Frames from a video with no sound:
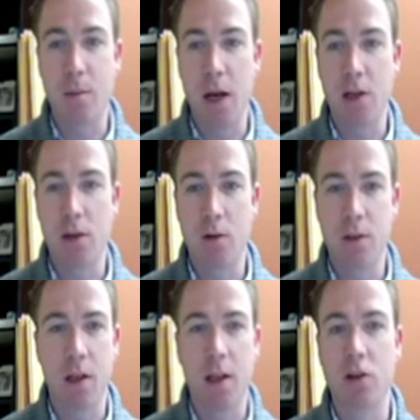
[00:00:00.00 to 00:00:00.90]
page, so it's
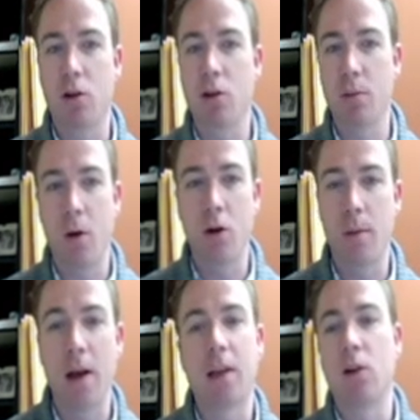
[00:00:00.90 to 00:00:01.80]
not that you're
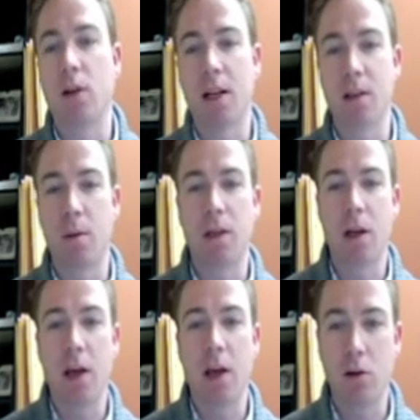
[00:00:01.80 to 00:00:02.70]
automatically going to get somebody to
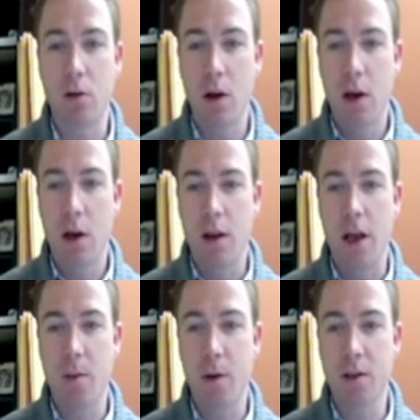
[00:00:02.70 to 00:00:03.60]
like you. The
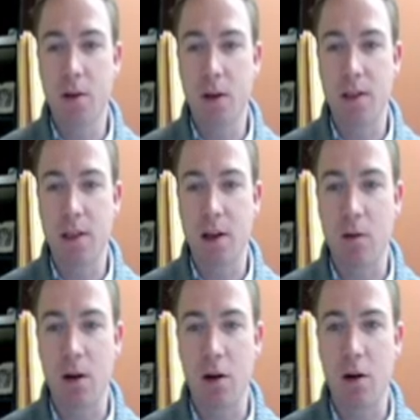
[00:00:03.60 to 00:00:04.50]
like button is going to sit down
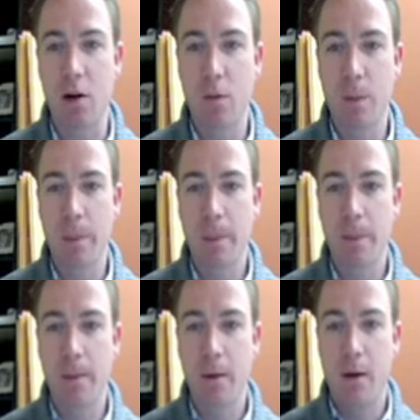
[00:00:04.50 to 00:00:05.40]
here,
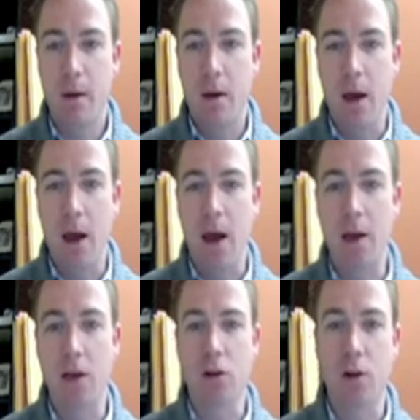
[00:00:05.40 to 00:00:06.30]

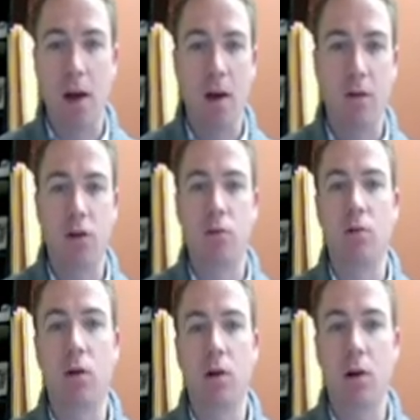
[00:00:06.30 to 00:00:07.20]
and you're going to
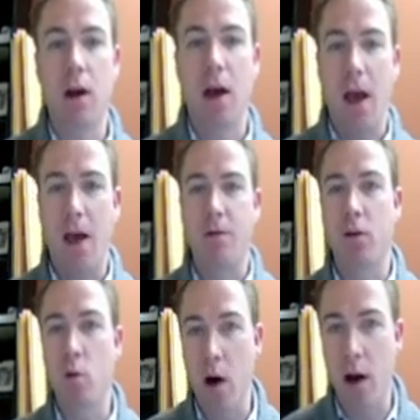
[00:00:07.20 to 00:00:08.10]
have
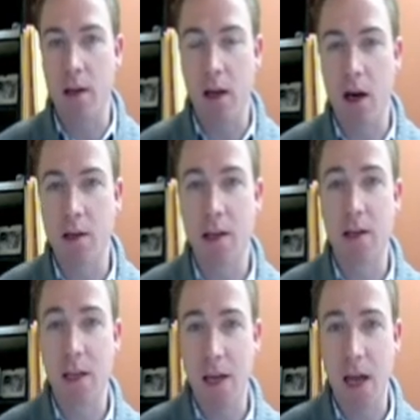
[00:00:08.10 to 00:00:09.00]
quality
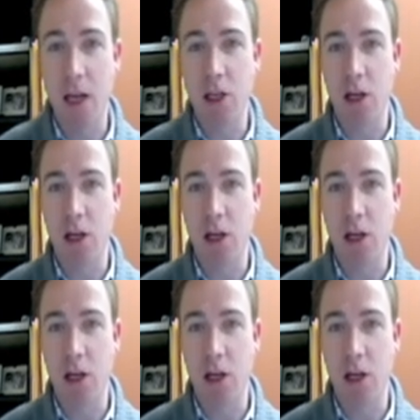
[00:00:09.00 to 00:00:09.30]
content, engaging